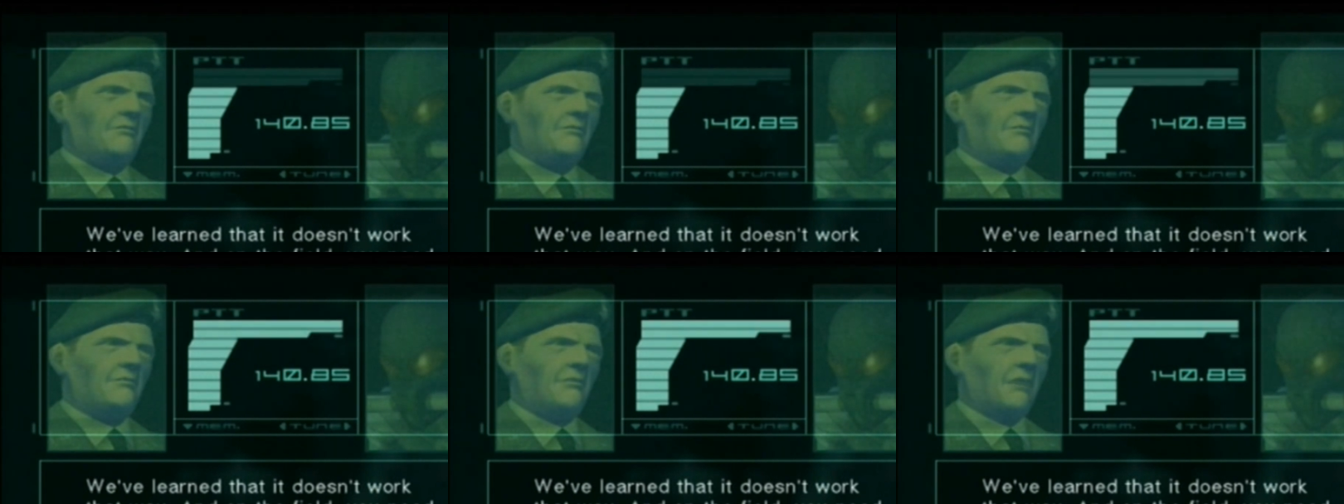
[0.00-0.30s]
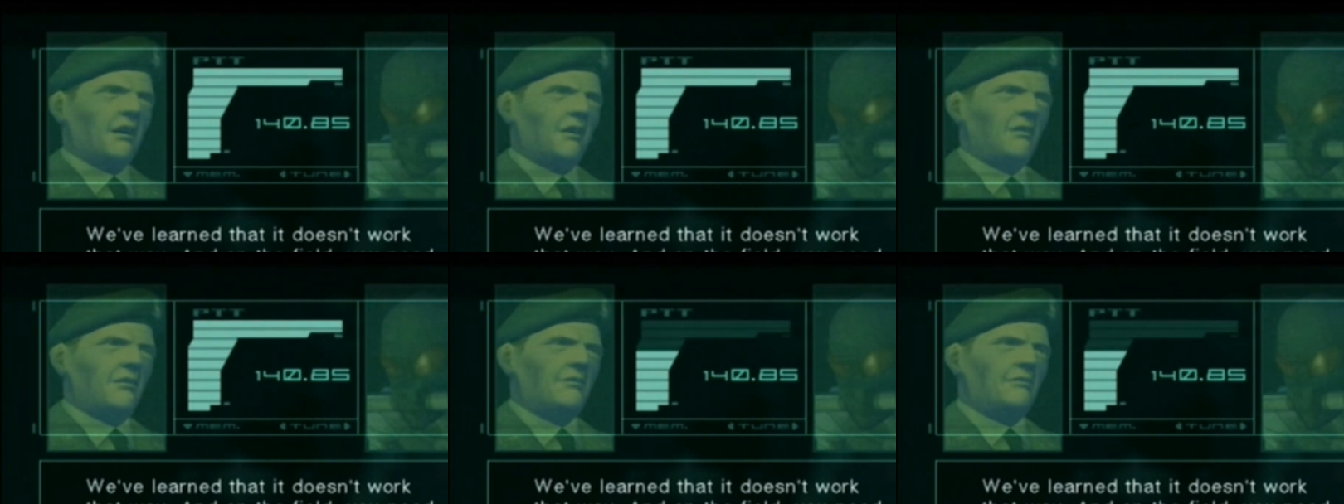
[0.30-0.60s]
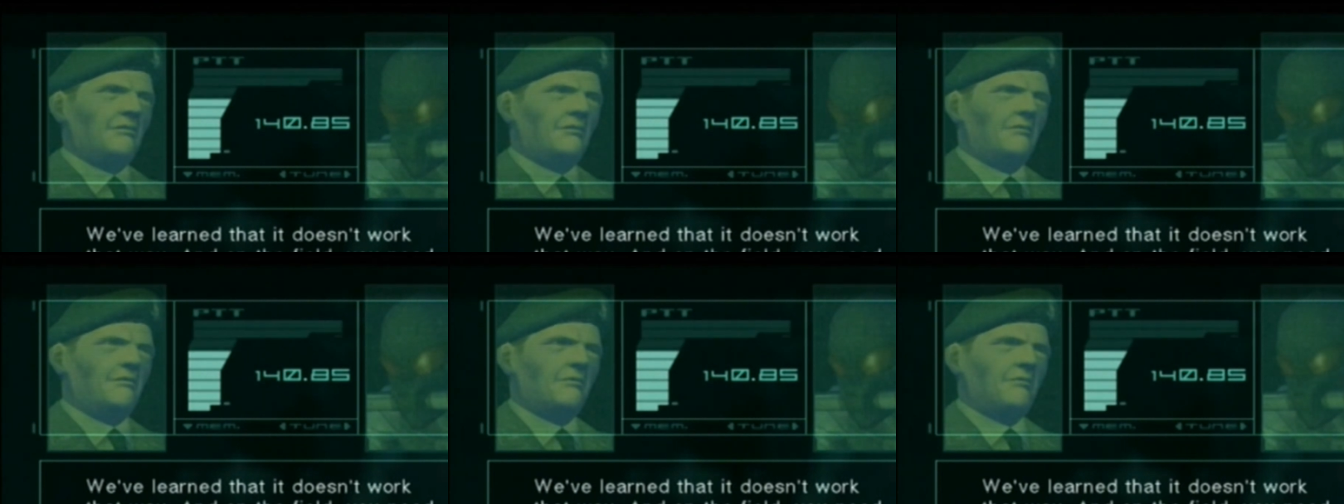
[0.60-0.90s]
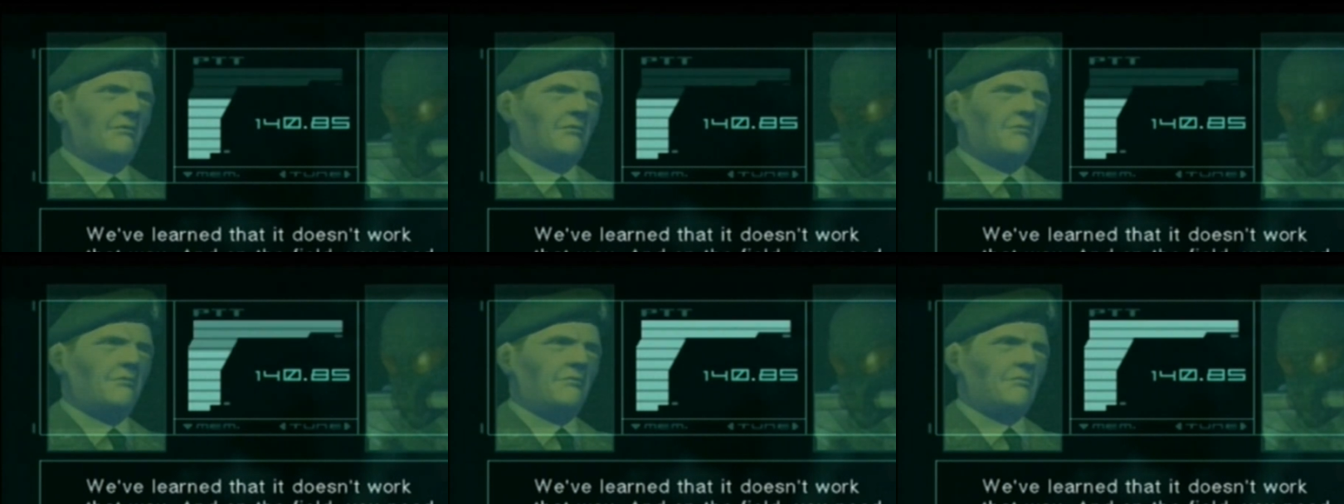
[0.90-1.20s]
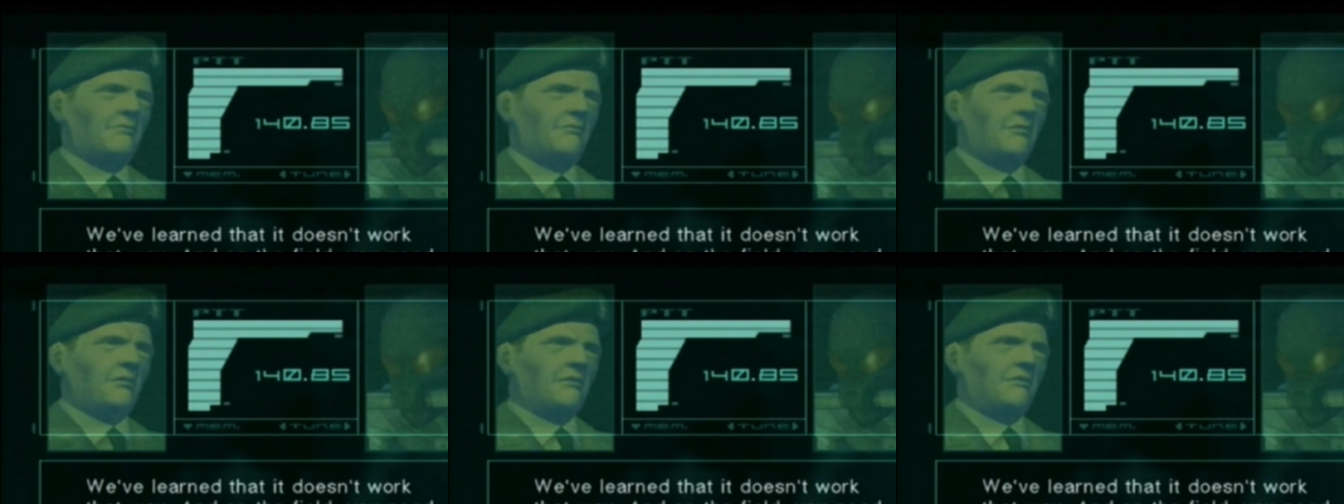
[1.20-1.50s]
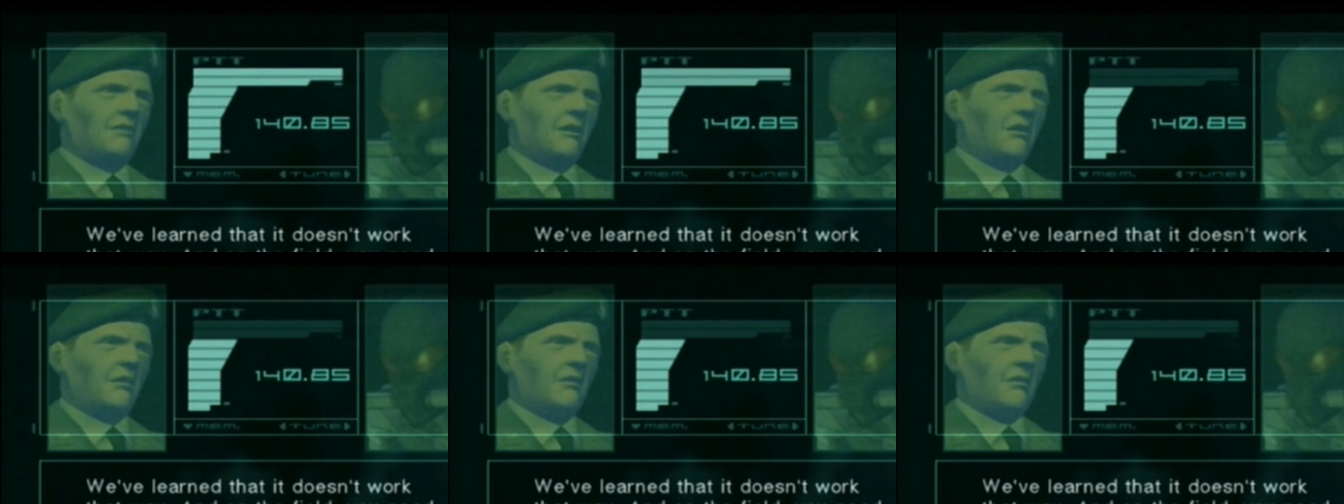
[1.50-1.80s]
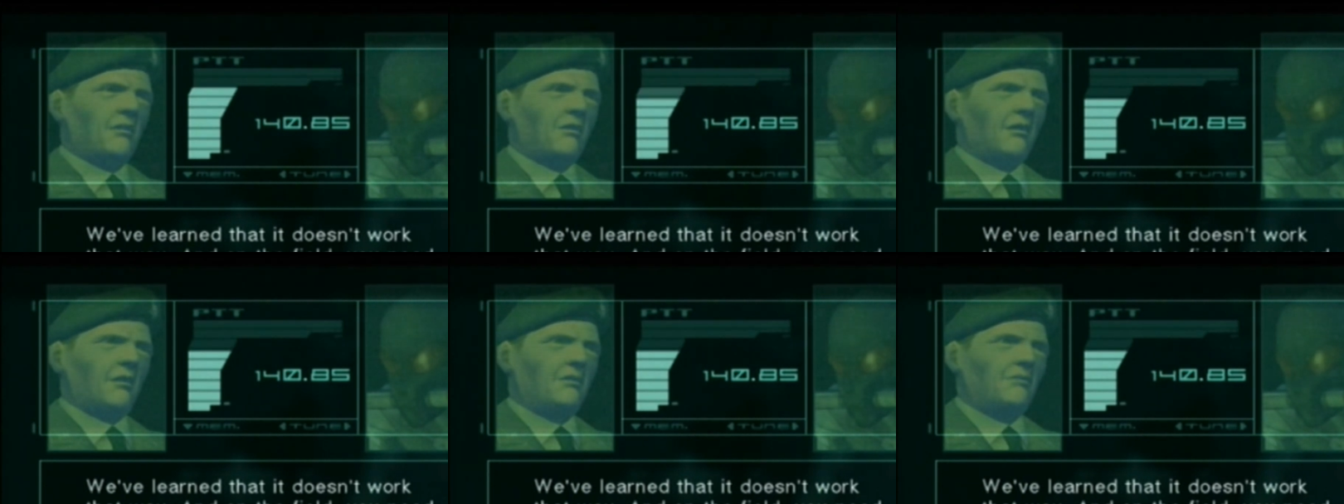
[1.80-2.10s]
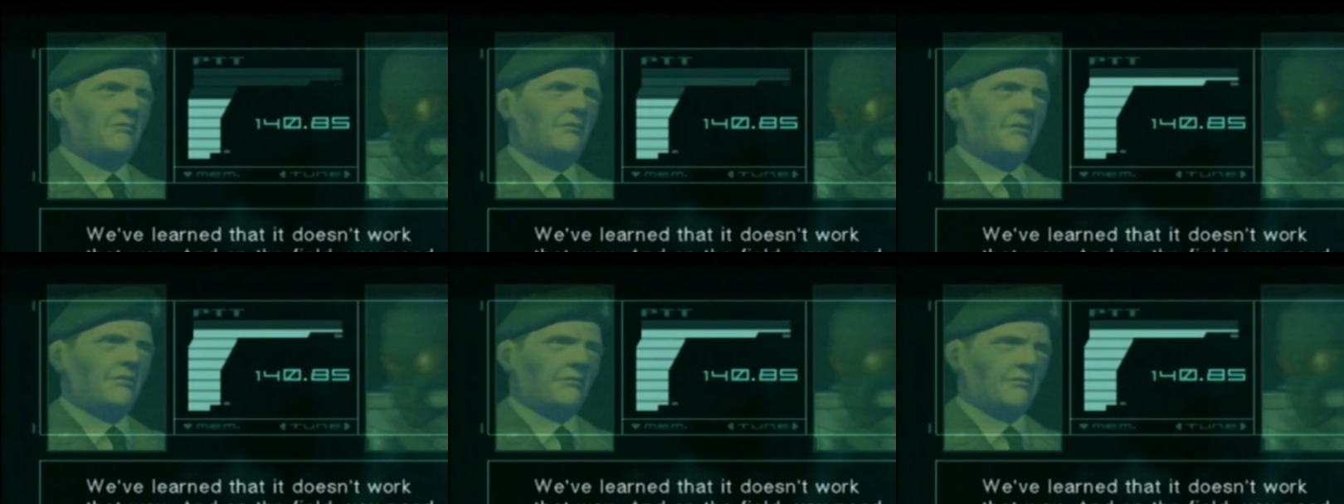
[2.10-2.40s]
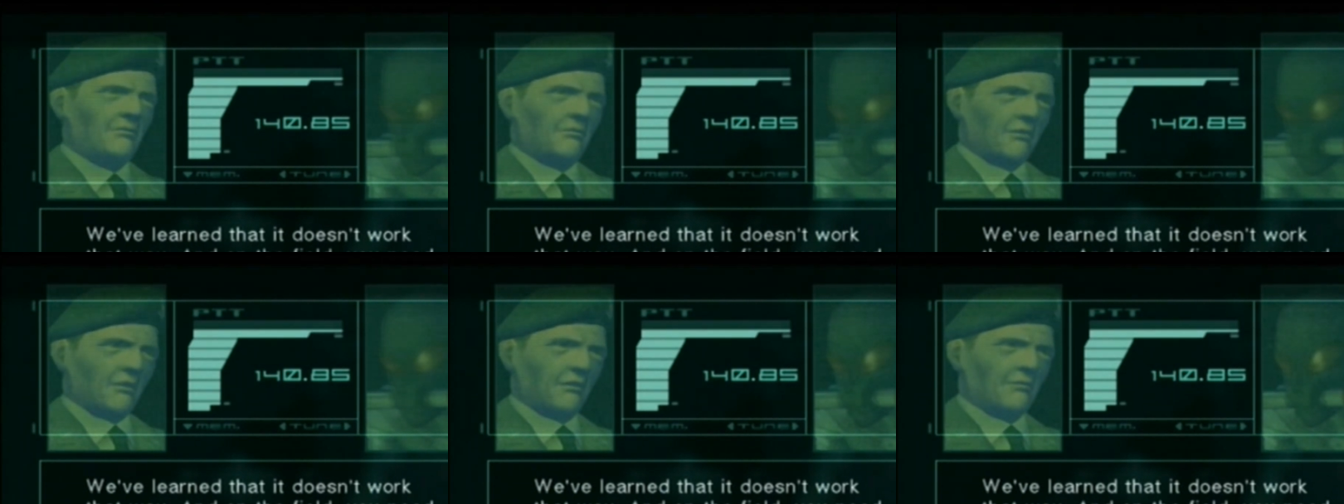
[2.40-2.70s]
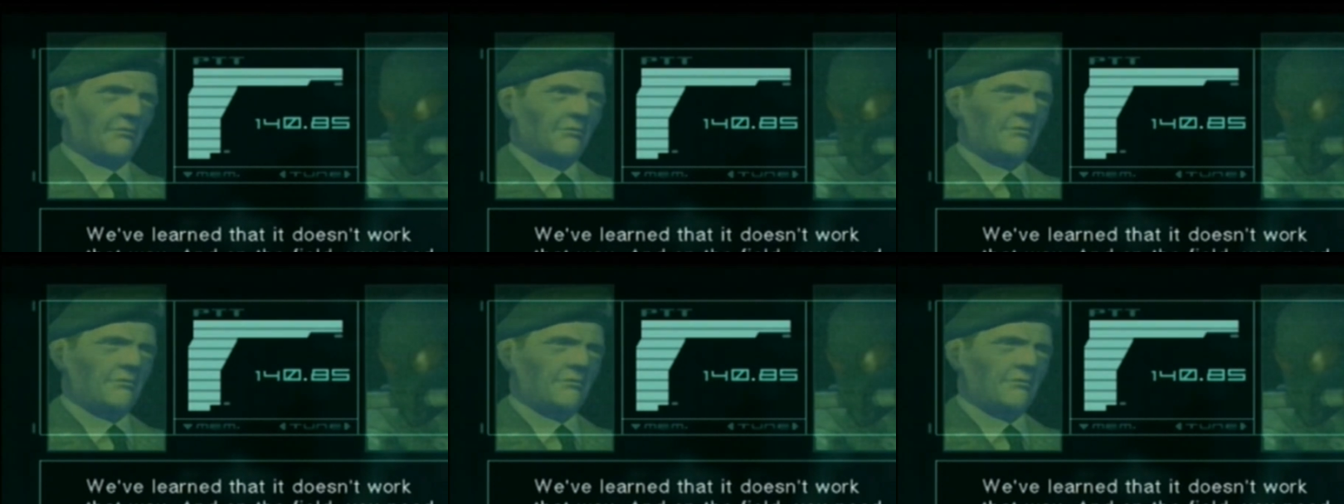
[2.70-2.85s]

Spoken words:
And on the field, you need all the help you can get.